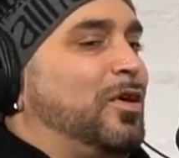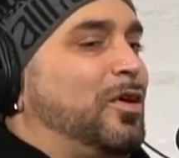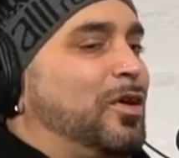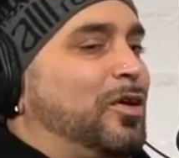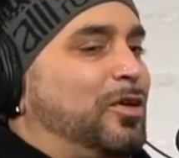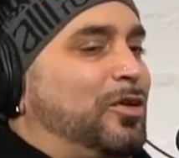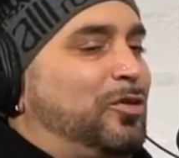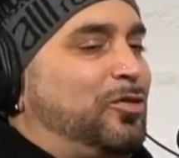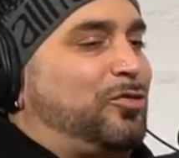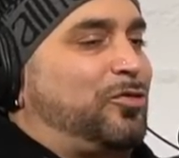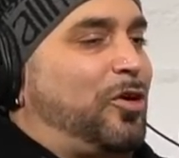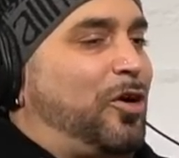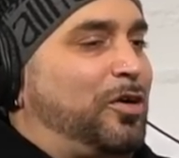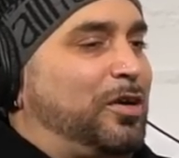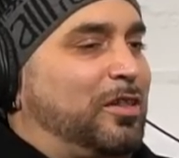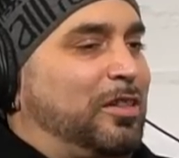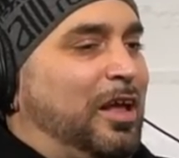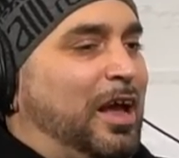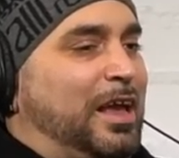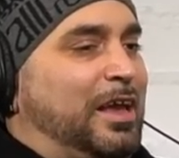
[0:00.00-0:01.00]
you started,
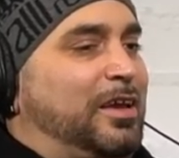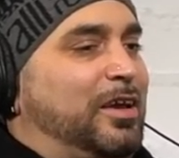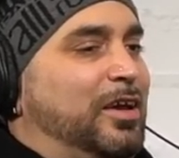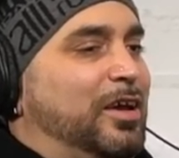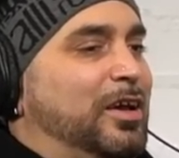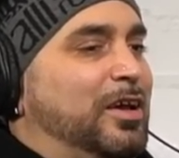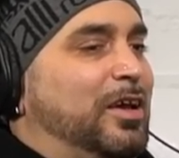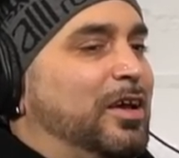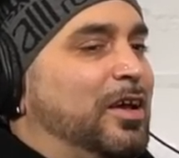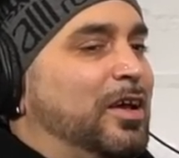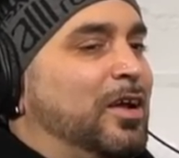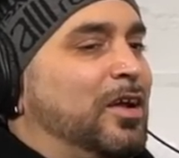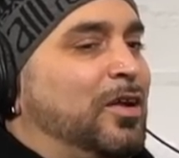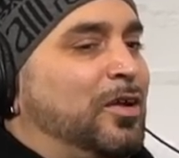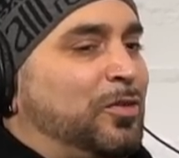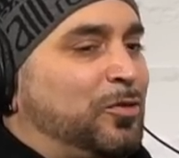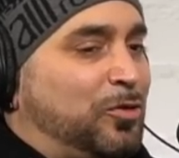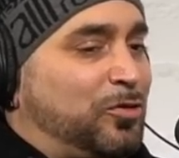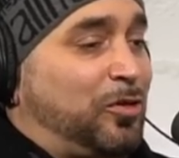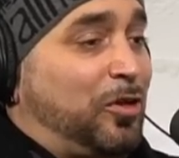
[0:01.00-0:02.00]
like,
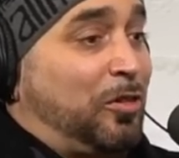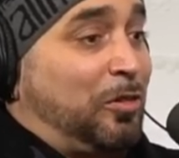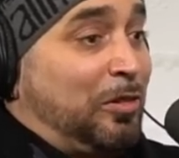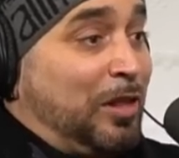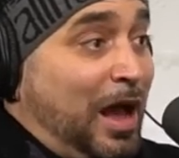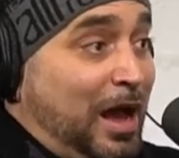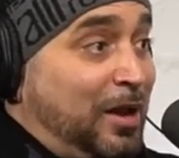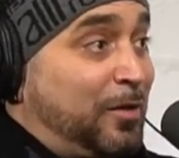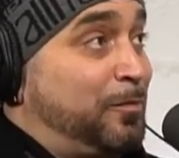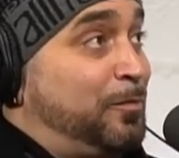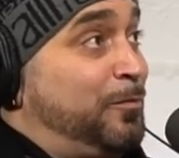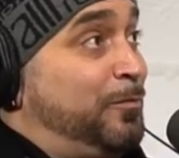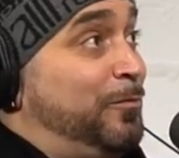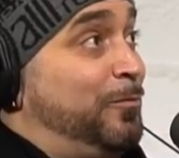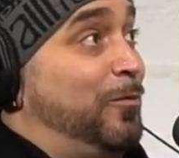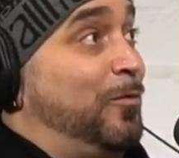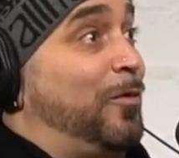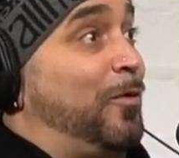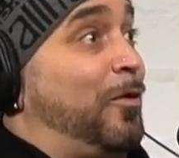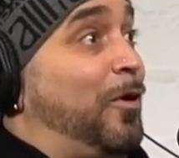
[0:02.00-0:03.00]
there's a lot
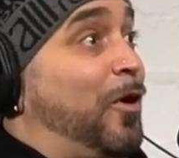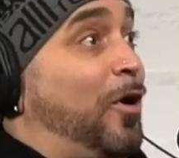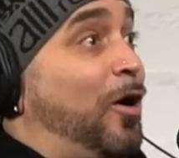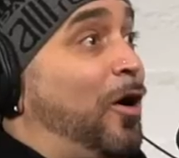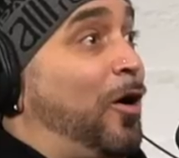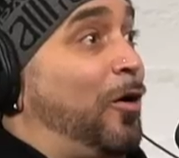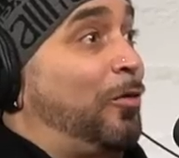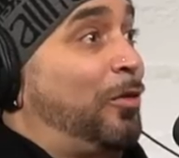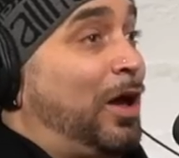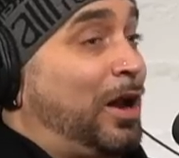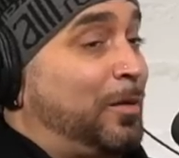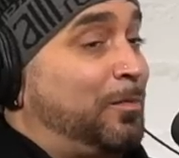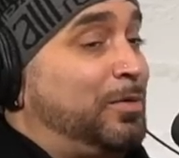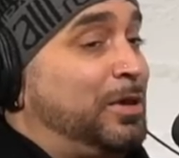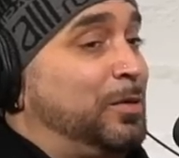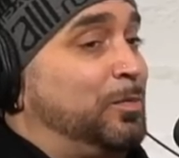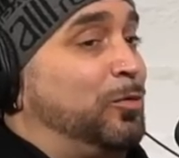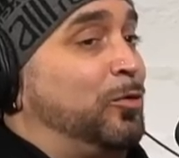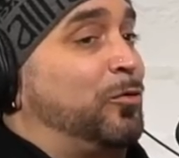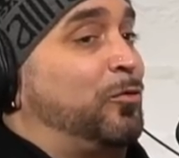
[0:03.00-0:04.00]
of
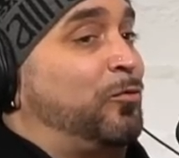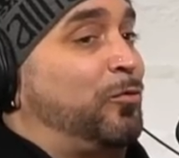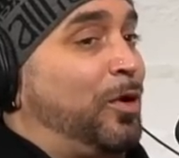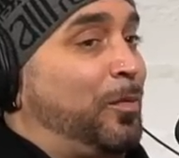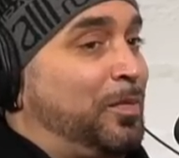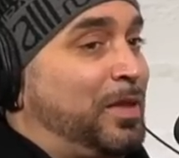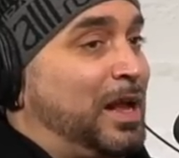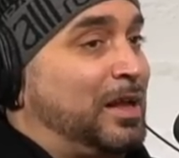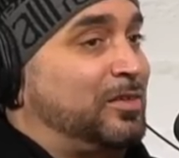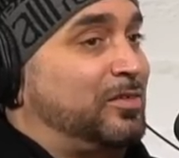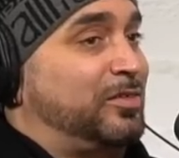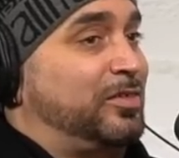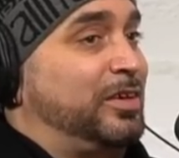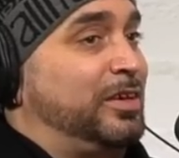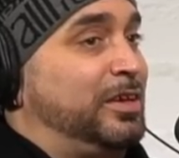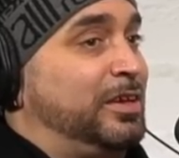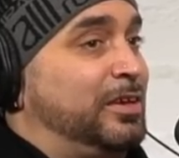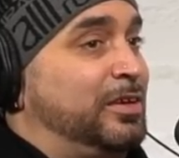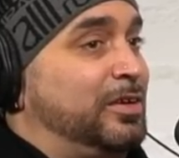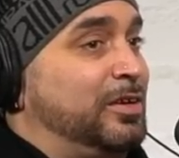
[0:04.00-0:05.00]
people from that
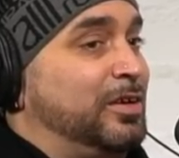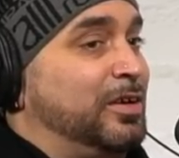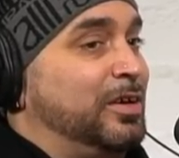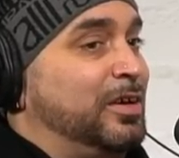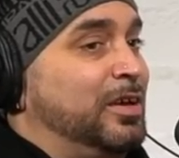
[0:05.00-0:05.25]
scene,